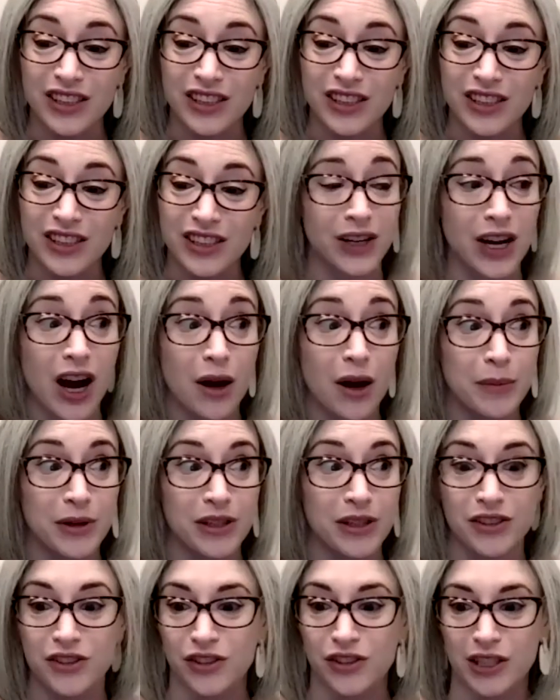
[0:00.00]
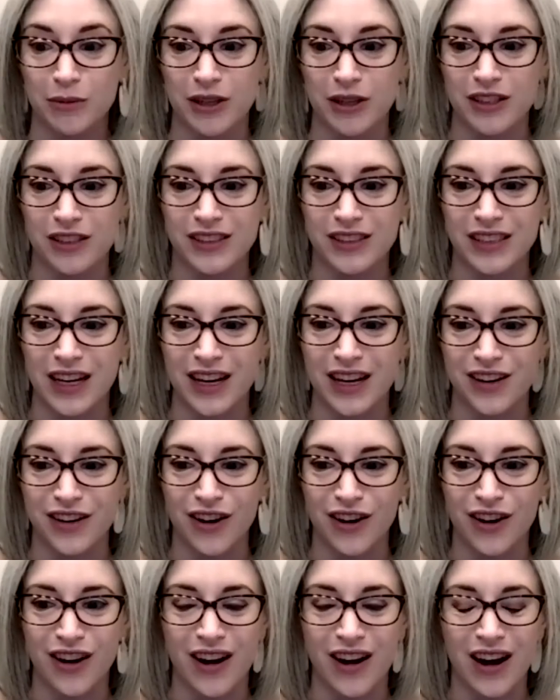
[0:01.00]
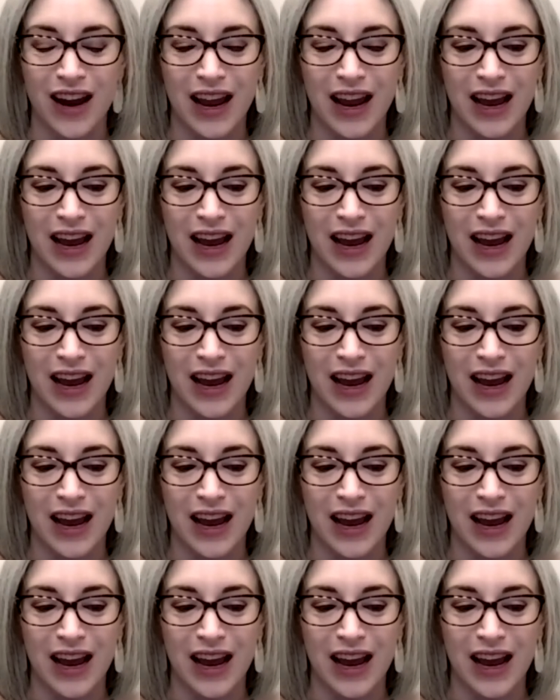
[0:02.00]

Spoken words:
He's this phenomenal streetwear designer.